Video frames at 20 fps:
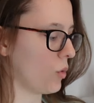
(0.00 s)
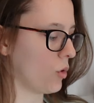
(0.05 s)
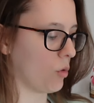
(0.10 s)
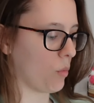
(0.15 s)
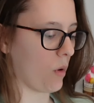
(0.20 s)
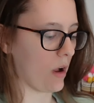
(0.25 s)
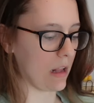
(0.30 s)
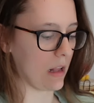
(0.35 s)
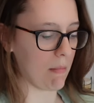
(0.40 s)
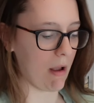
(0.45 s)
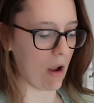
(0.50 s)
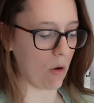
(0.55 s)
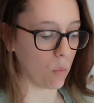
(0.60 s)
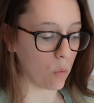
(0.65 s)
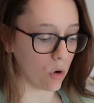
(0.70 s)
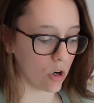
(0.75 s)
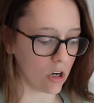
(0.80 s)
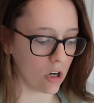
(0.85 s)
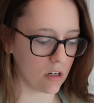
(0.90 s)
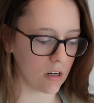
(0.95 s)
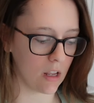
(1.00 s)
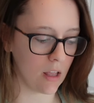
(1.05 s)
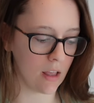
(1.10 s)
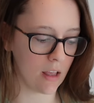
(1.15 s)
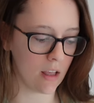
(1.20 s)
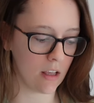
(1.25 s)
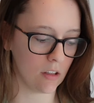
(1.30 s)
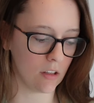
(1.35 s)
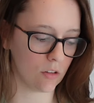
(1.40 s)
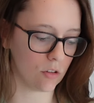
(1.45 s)
or while I'm at work.
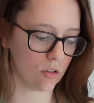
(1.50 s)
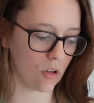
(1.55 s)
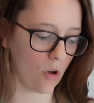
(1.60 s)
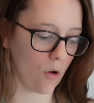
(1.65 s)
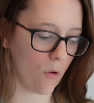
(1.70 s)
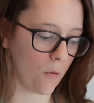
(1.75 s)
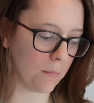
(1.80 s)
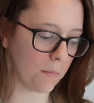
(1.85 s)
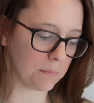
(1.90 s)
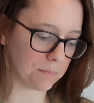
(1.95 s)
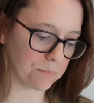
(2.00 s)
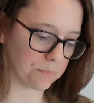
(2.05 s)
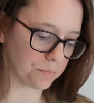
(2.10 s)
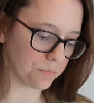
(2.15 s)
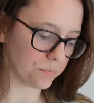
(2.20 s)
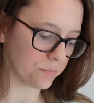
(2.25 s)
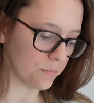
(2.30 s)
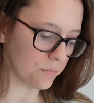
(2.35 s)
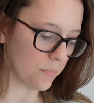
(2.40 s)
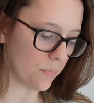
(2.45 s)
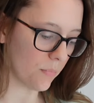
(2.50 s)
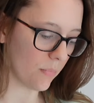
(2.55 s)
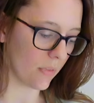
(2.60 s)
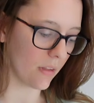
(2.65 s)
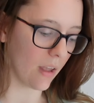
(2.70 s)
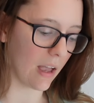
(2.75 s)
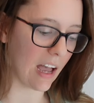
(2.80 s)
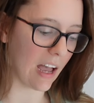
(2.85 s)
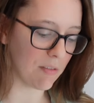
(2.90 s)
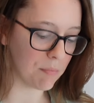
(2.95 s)
So
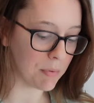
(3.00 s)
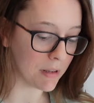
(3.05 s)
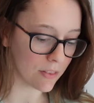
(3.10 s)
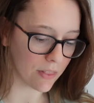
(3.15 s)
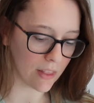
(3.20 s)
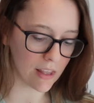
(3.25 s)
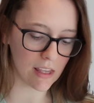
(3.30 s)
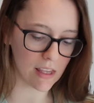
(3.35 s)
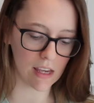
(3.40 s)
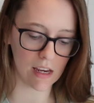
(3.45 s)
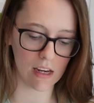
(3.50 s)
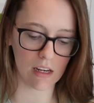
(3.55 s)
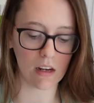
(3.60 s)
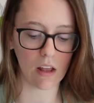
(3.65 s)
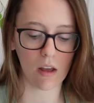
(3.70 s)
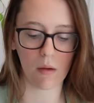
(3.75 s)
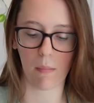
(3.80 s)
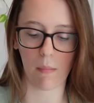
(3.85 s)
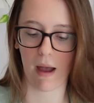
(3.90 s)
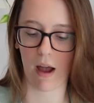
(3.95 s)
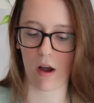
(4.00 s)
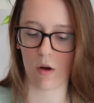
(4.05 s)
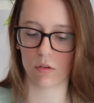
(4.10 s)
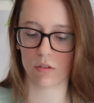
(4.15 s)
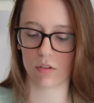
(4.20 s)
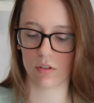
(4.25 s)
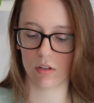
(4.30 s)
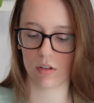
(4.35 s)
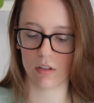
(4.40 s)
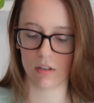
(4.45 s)
I've been thinking
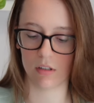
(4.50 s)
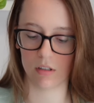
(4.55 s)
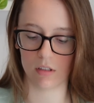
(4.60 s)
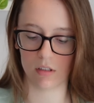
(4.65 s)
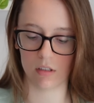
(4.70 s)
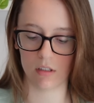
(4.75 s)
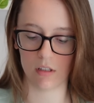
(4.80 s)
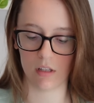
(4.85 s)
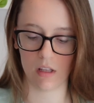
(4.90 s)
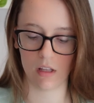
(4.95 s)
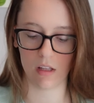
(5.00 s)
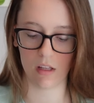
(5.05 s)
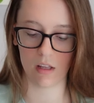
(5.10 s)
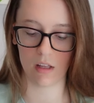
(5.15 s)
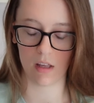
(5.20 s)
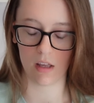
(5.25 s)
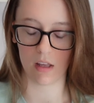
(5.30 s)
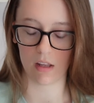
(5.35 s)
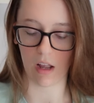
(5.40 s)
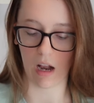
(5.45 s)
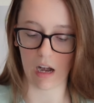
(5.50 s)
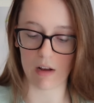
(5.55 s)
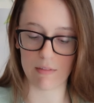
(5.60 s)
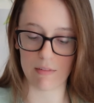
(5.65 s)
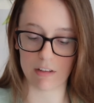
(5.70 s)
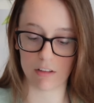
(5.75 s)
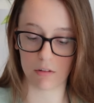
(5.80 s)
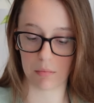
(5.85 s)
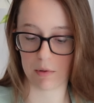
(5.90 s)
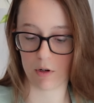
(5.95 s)
about kind of
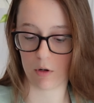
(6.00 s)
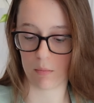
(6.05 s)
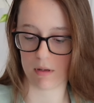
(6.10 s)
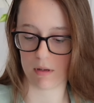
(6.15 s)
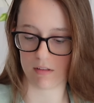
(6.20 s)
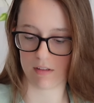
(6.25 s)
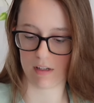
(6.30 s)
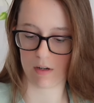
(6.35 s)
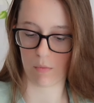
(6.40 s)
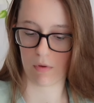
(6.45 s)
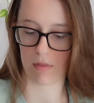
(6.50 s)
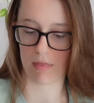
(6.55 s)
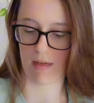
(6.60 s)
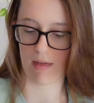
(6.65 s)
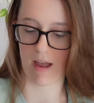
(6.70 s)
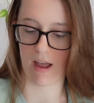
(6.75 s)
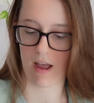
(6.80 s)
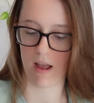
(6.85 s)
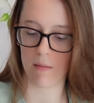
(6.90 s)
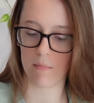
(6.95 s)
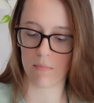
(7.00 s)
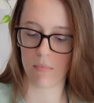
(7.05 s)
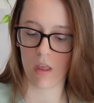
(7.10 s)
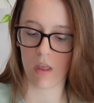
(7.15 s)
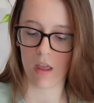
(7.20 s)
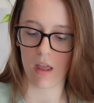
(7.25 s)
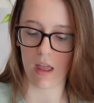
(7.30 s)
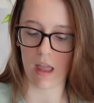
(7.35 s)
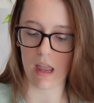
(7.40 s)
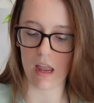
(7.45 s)
experimenting with that,
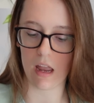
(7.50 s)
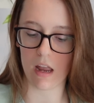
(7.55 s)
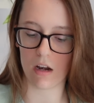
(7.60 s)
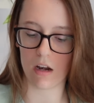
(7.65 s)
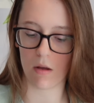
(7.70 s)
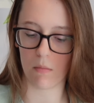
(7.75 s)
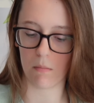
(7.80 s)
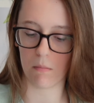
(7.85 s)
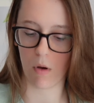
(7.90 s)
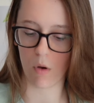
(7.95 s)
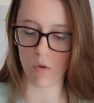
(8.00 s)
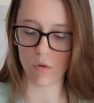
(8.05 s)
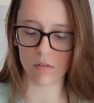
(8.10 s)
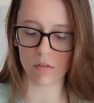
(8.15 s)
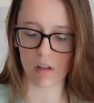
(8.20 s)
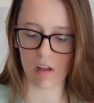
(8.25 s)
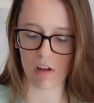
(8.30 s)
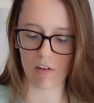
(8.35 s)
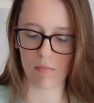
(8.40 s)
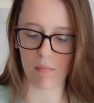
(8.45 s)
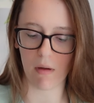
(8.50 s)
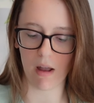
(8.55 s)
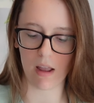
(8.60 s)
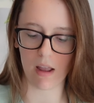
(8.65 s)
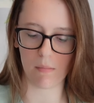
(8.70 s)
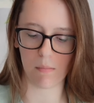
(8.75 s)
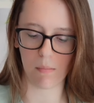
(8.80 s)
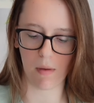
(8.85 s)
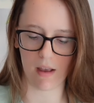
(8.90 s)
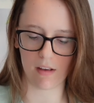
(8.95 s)
and most of
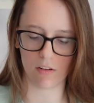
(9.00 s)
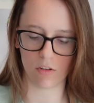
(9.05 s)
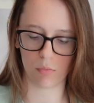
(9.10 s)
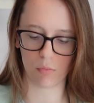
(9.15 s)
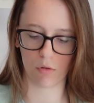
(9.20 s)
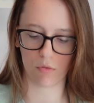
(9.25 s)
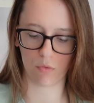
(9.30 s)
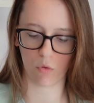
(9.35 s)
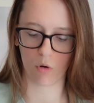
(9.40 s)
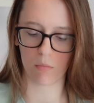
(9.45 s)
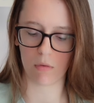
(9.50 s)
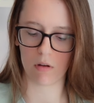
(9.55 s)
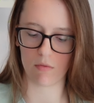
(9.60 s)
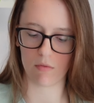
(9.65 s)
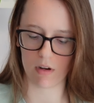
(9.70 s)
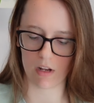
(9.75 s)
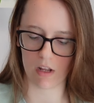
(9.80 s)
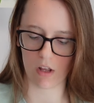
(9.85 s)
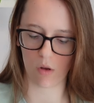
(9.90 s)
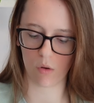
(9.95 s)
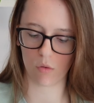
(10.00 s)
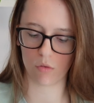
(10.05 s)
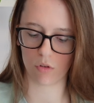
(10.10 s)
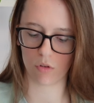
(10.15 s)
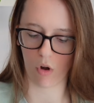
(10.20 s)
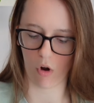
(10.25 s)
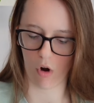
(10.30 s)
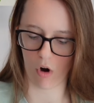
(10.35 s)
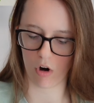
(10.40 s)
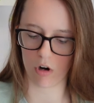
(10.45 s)
my best performing videos
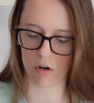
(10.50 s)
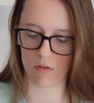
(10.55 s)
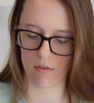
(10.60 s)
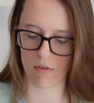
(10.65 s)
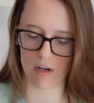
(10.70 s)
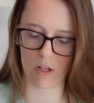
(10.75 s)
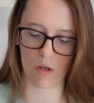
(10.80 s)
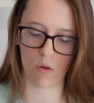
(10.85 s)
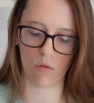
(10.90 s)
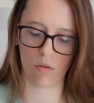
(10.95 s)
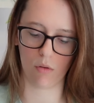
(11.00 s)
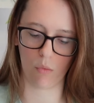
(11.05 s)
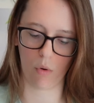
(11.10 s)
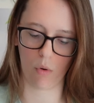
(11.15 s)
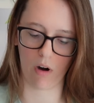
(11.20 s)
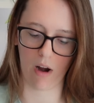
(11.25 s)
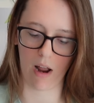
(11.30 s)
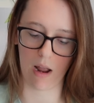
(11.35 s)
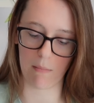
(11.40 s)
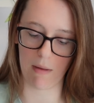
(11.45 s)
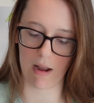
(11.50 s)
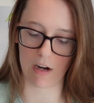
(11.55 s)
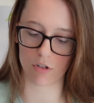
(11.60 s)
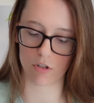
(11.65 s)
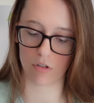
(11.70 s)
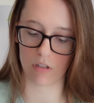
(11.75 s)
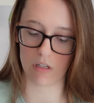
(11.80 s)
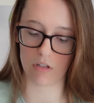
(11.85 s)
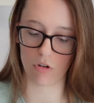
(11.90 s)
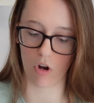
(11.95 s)
are videos where I'm
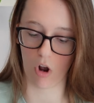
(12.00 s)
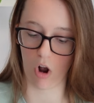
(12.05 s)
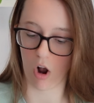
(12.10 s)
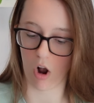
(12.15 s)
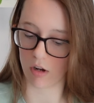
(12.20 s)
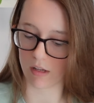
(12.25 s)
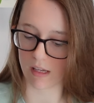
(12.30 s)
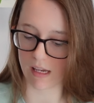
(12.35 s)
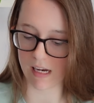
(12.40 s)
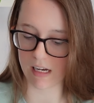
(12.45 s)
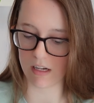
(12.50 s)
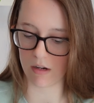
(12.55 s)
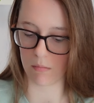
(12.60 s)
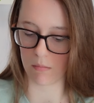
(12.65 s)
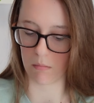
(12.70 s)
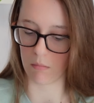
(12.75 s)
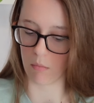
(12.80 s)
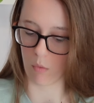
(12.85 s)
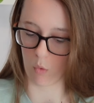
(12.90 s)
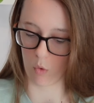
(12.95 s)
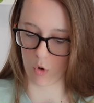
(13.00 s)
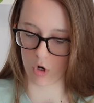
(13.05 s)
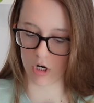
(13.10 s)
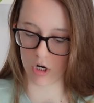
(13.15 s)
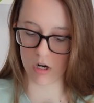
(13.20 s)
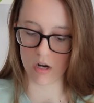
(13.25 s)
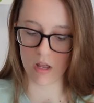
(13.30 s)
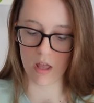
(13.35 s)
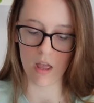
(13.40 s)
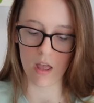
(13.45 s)
actually talking
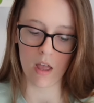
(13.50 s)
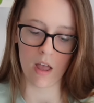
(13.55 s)
more.